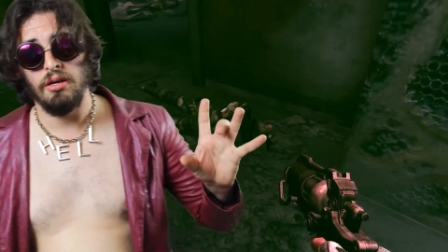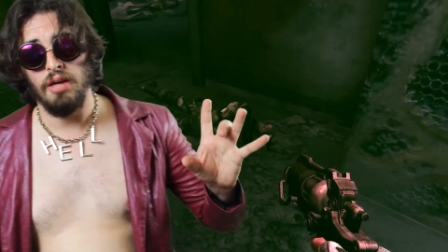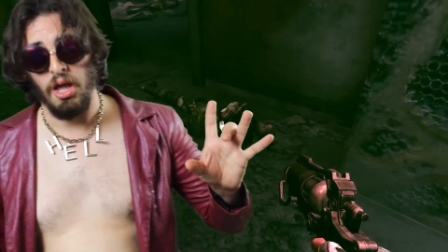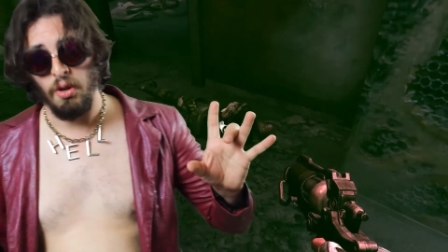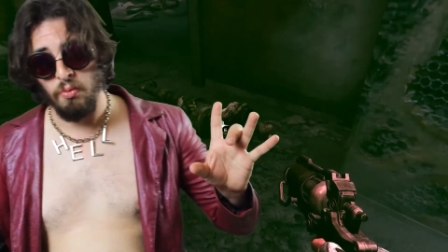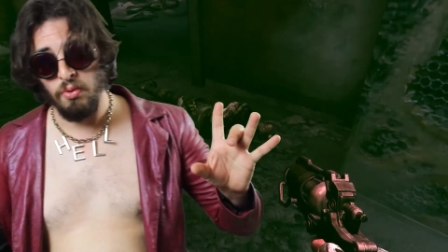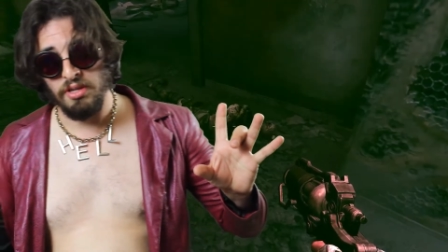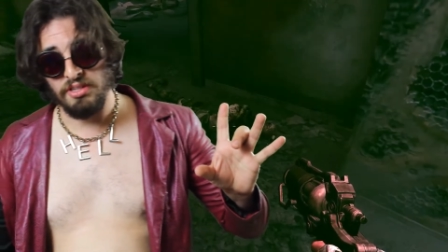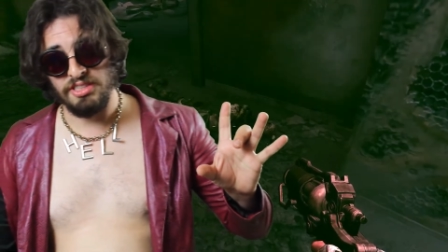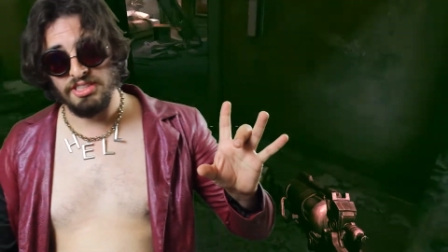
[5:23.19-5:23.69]
I
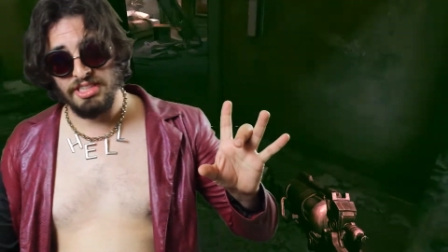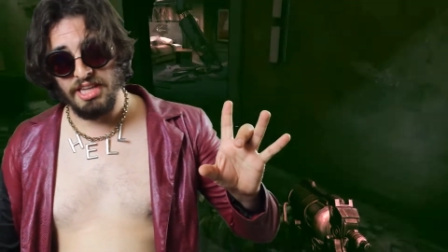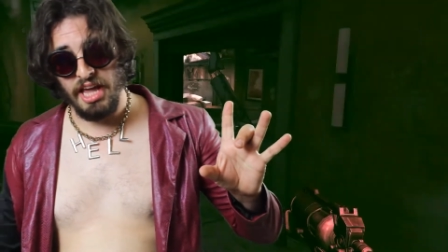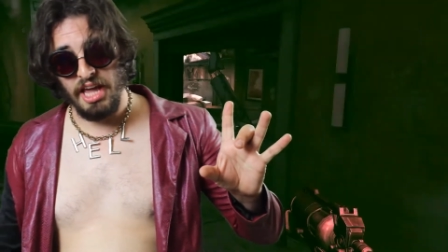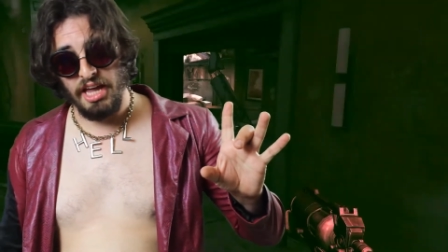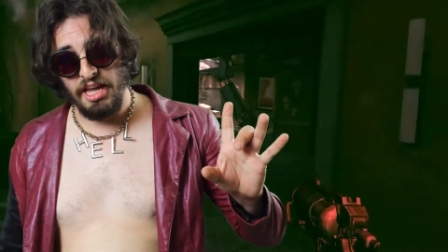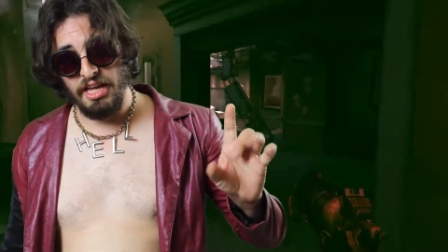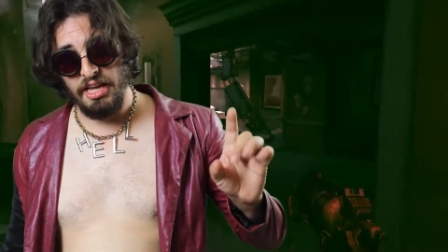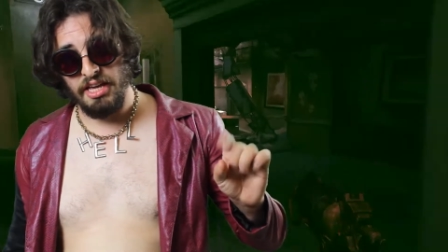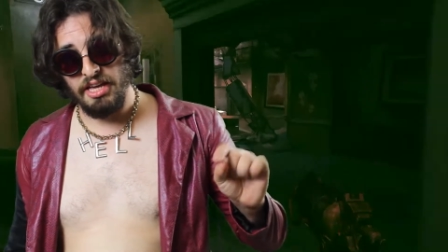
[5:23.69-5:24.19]
will
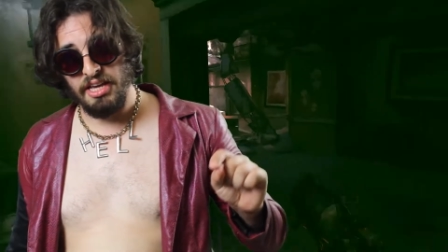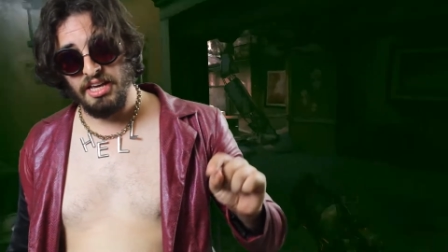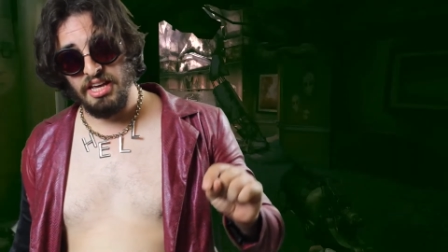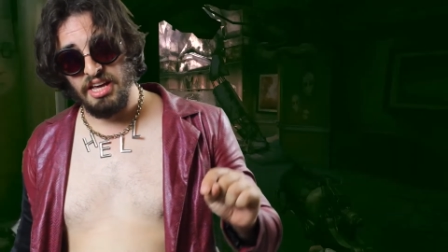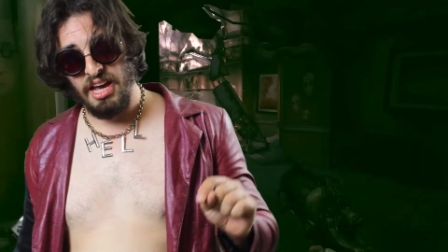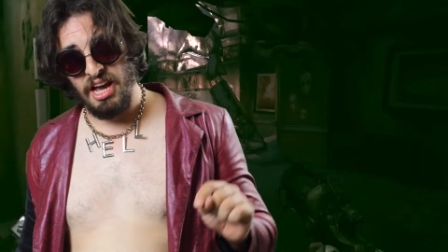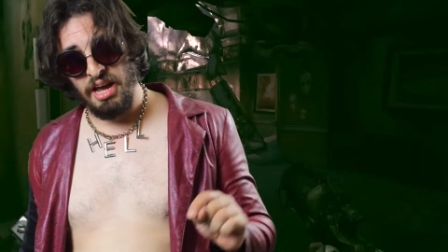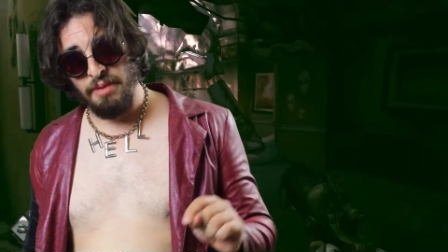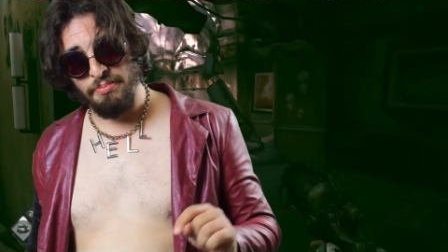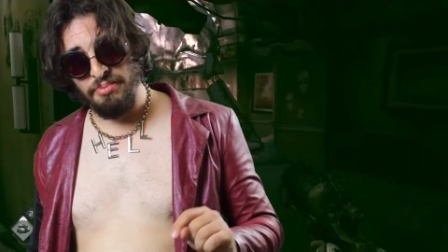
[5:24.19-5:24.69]
say
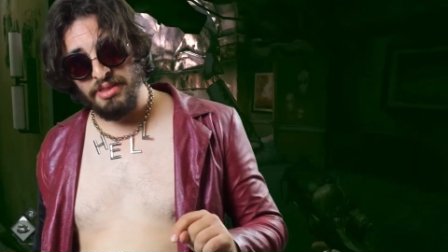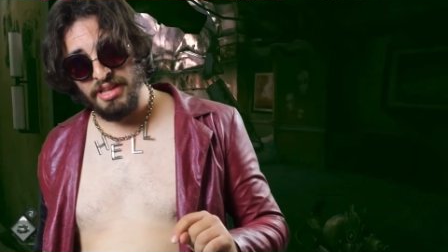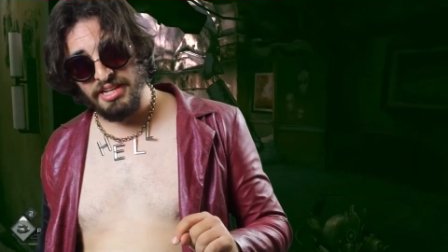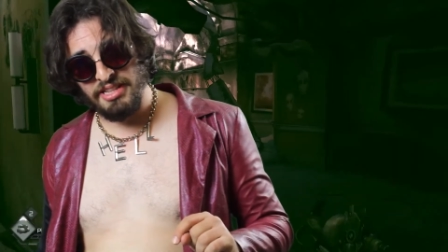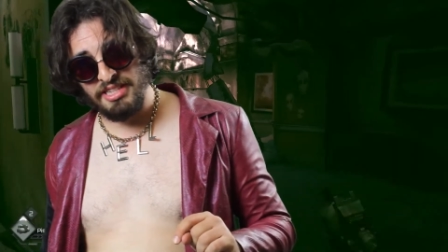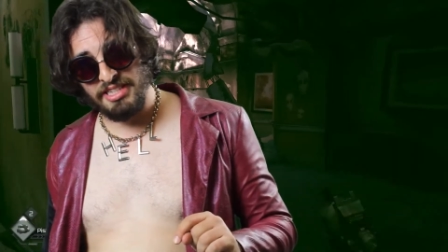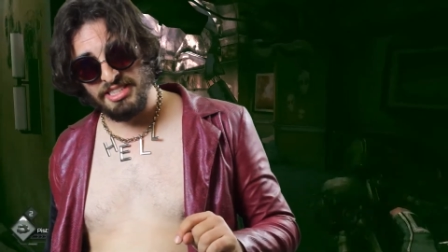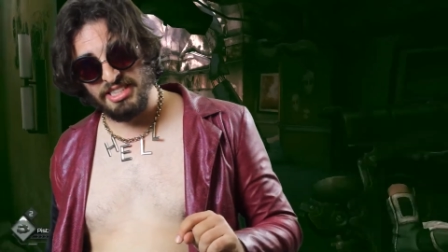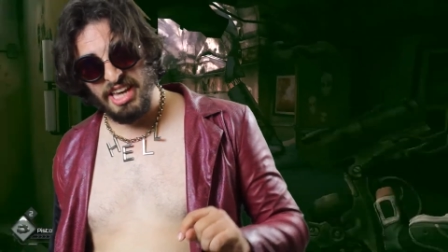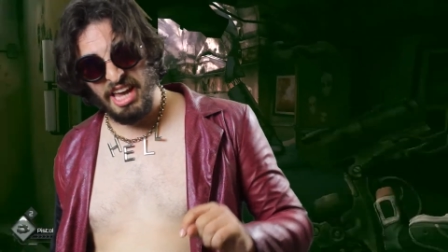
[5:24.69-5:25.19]
I
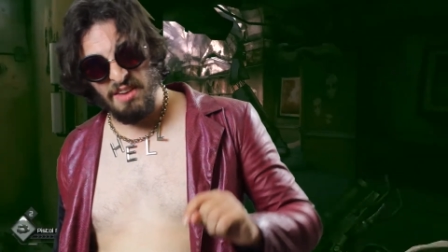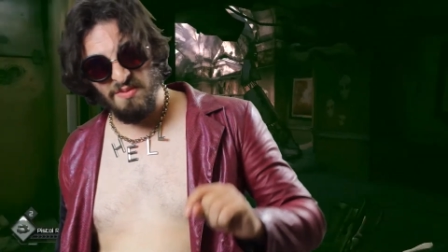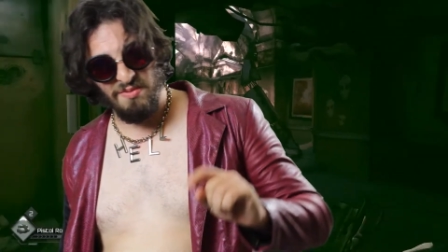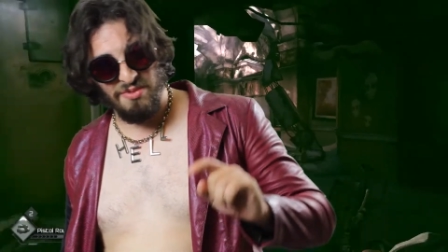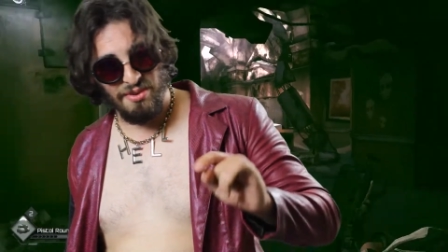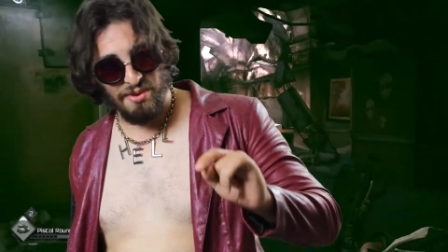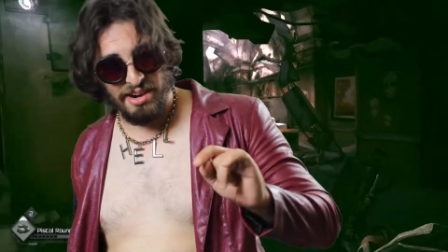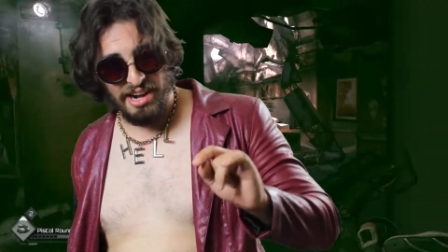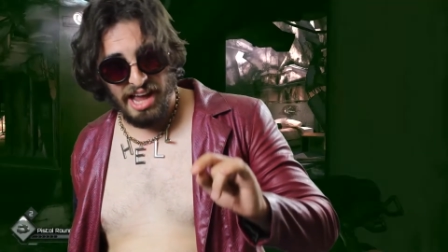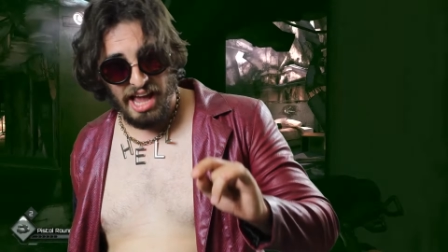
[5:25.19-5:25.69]
played this game
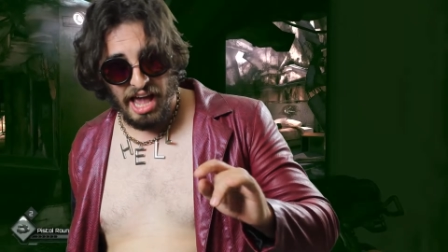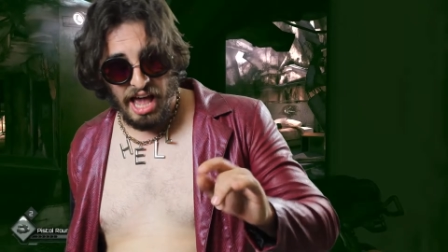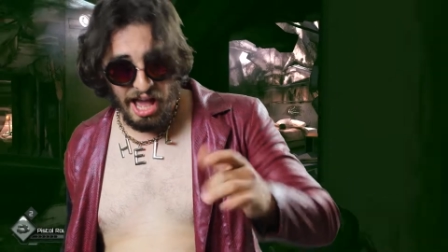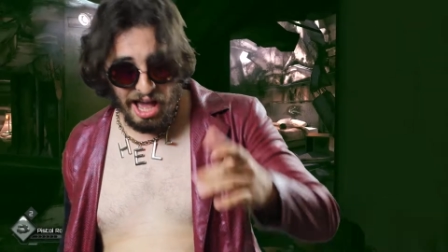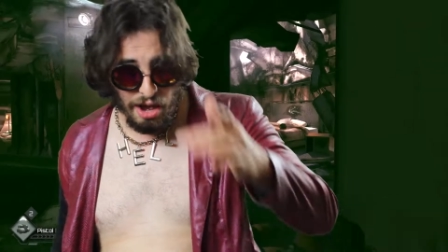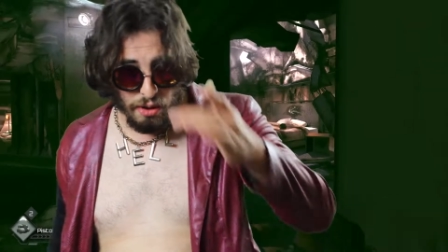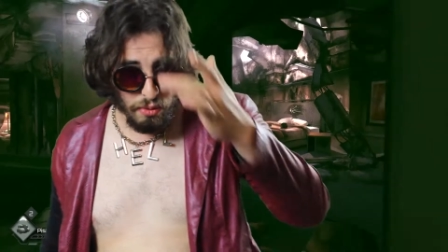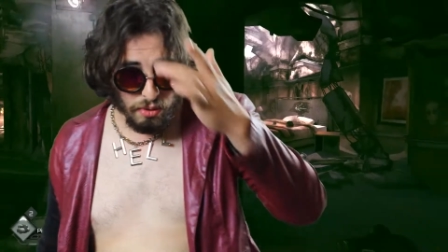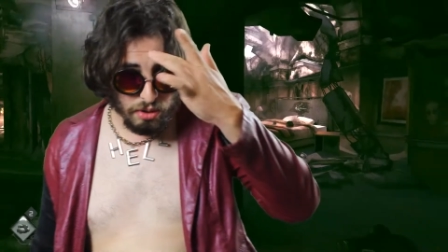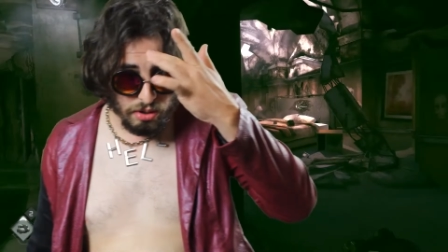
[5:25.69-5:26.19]
for an
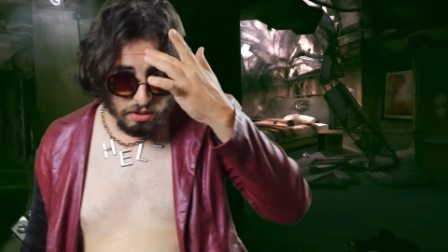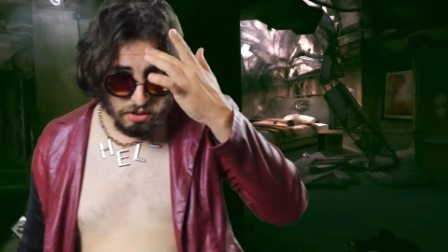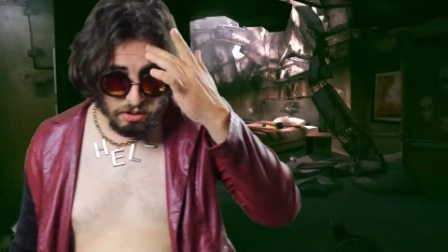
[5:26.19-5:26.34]
hour